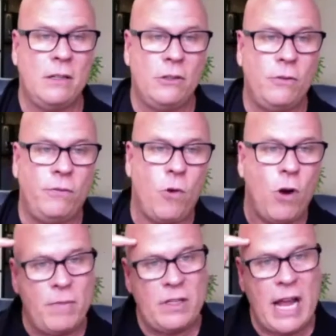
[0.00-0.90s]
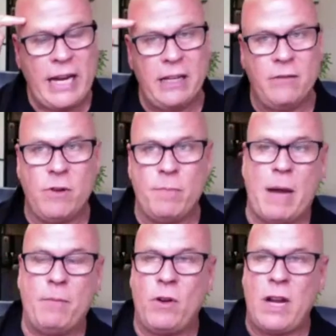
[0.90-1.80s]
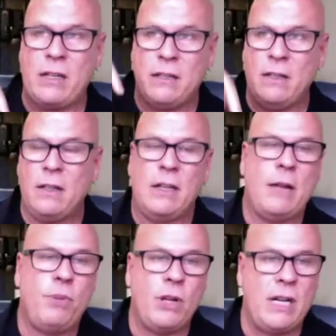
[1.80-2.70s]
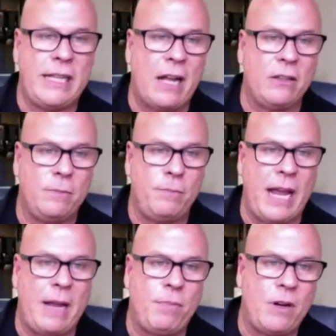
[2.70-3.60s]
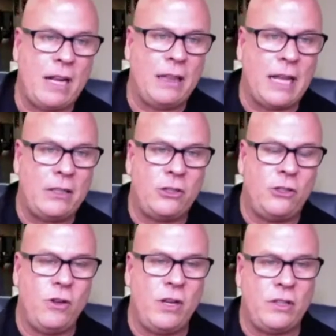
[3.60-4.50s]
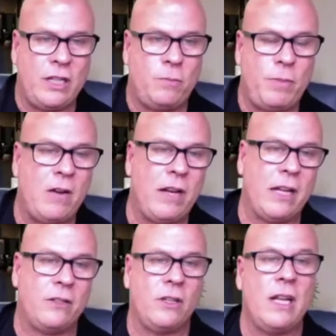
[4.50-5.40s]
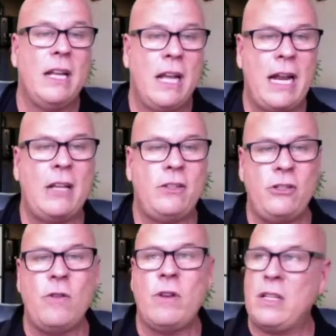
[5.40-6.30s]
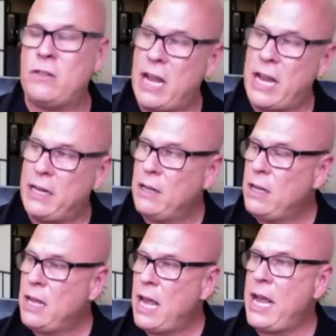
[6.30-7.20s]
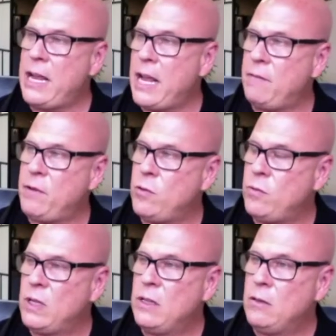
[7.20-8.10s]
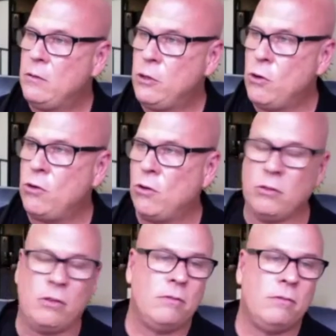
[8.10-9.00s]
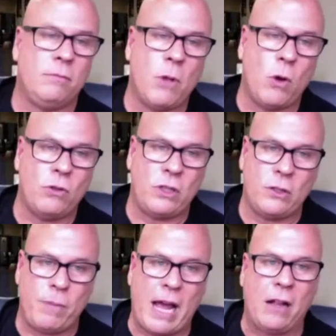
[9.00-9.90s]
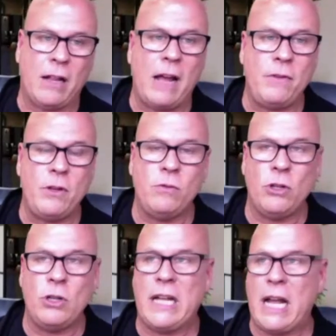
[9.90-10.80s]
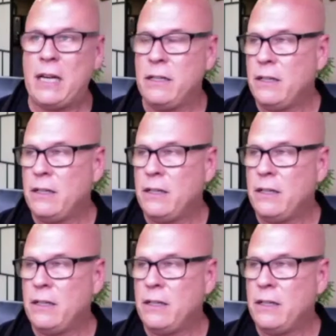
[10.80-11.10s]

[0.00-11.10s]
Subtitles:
to form as I could remember it and put it down to paper and let the students experience. And as they're doing it, say, hey, have you Googled Moses Powell? Have you looked at